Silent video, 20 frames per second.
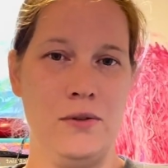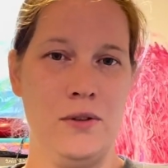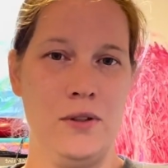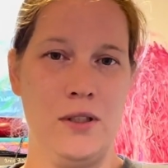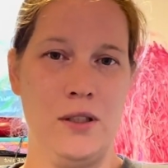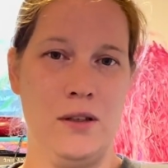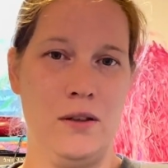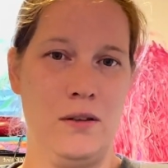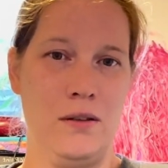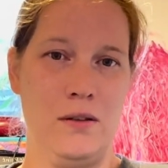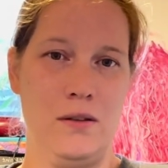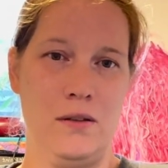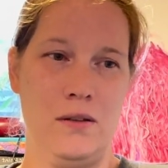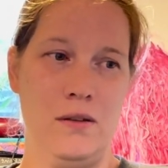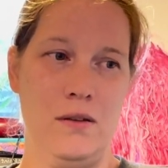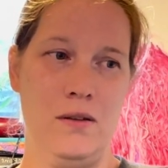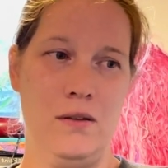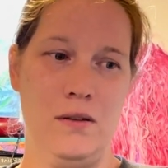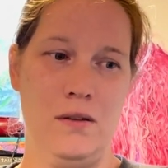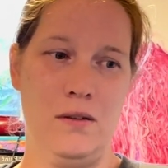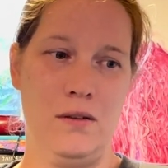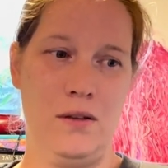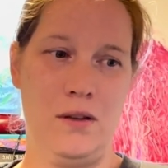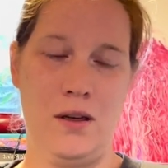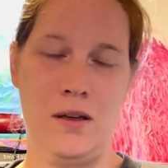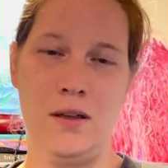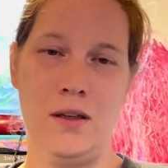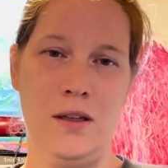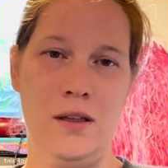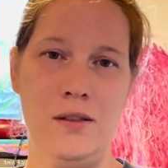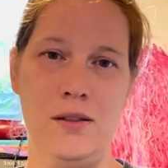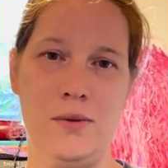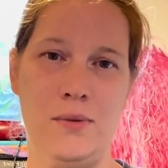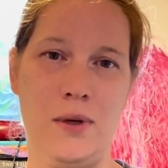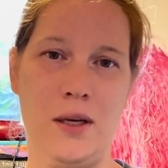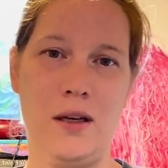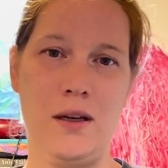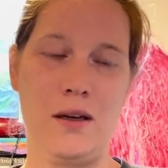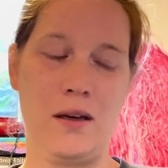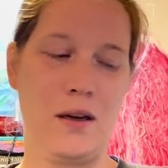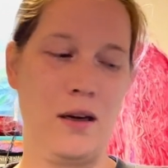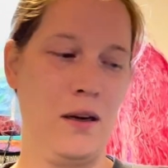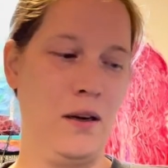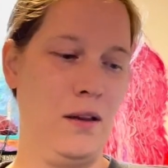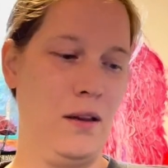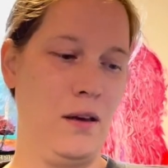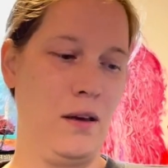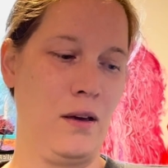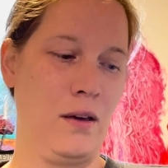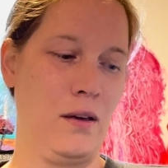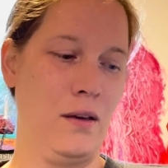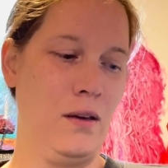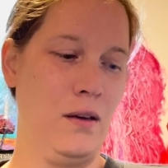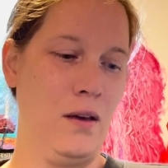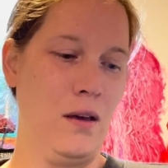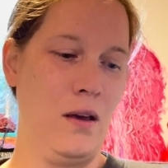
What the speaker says: until the end of this week kind of thing.